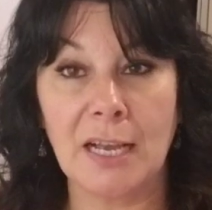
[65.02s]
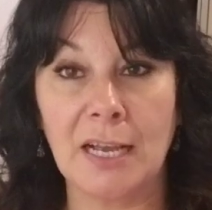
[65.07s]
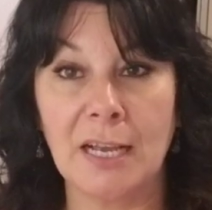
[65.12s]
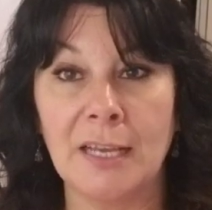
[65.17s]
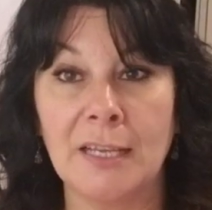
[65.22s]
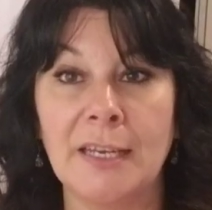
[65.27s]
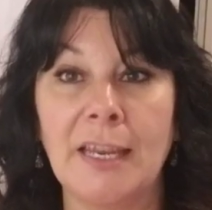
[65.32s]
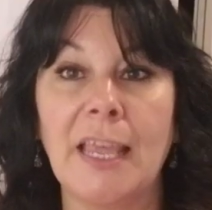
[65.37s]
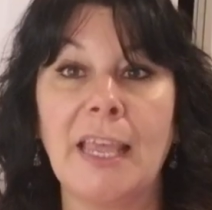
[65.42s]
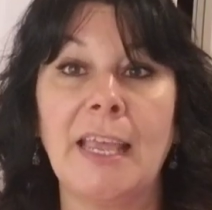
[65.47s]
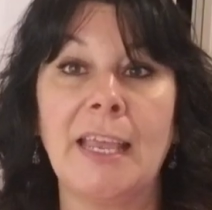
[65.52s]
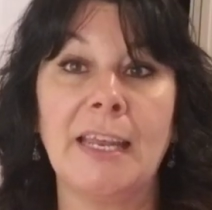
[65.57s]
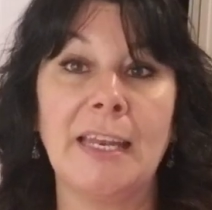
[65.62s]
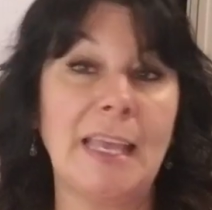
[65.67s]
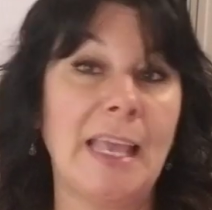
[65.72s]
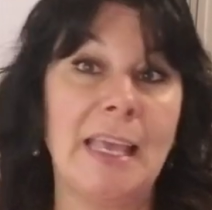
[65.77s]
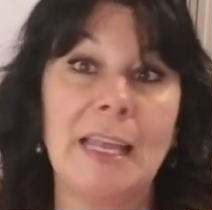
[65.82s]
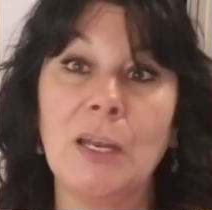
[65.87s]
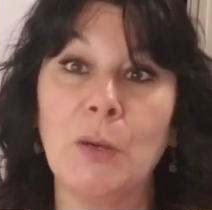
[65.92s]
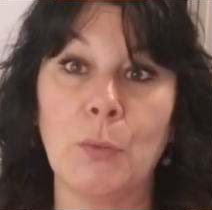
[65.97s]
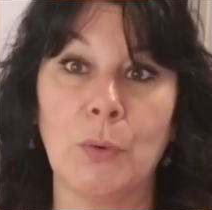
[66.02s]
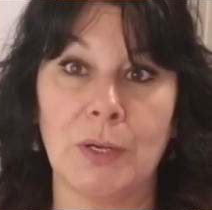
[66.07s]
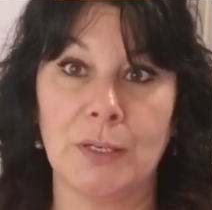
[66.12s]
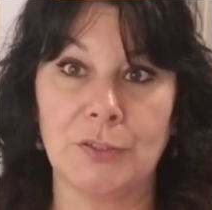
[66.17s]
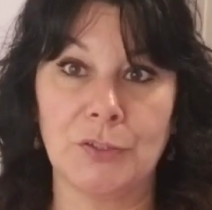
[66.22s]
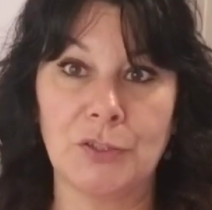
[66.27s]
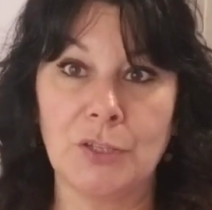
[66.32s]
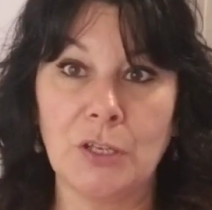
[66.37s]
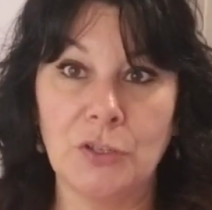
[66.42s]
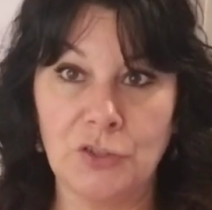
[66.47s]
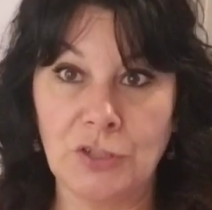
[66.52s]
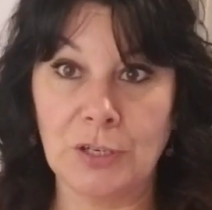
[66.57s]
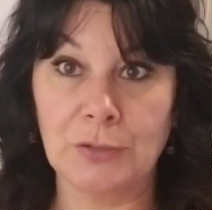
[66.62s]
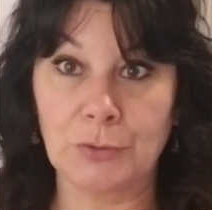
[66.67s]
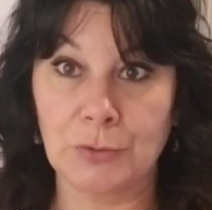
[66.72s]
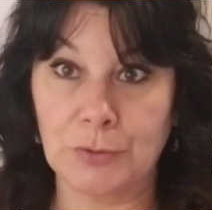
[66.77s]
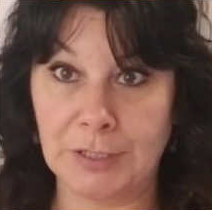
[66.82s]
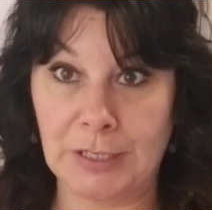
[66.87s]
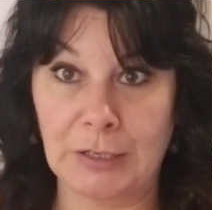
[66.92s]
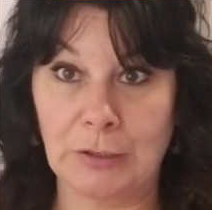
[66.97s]
on an, anyone's
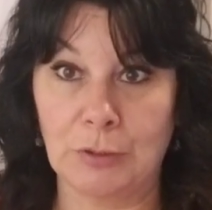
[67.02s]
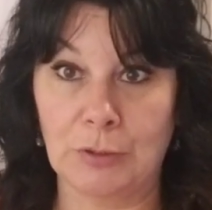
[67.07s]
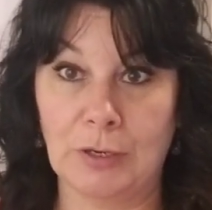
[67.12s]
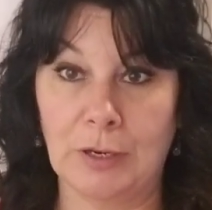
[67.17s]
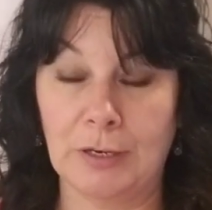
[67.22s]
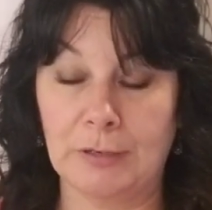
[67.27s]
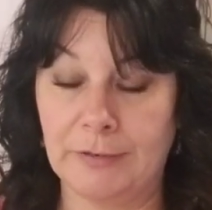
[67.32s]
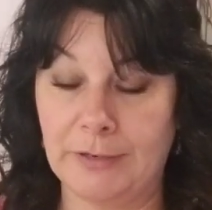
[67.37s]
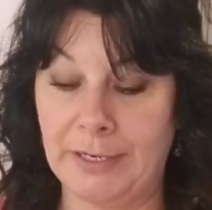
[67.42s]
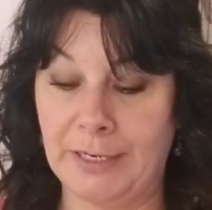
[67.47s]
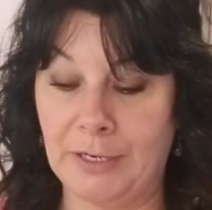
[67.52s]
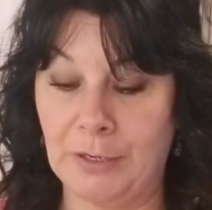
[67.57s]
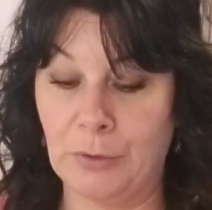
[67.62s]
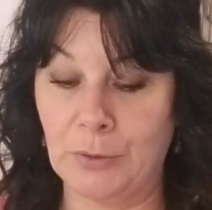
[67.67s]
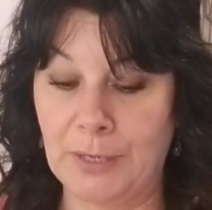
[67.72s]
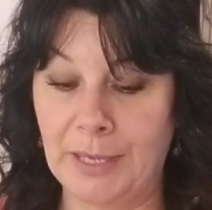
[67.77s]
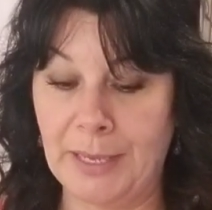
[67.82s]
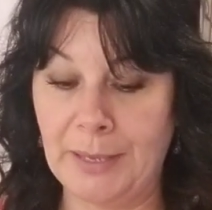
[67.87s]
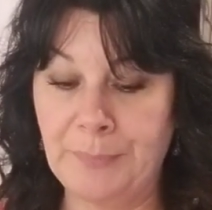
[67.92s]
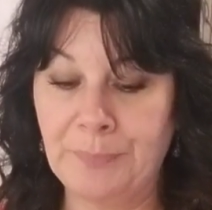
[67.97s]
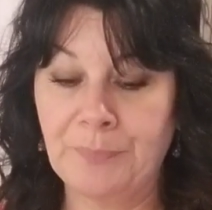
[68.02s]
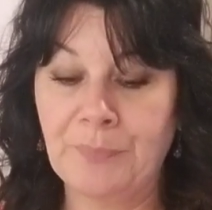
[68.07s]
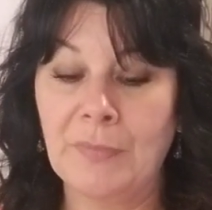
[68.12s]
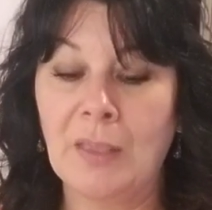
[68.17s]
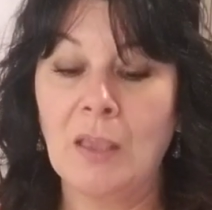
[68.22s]
general tarot card reading, okay?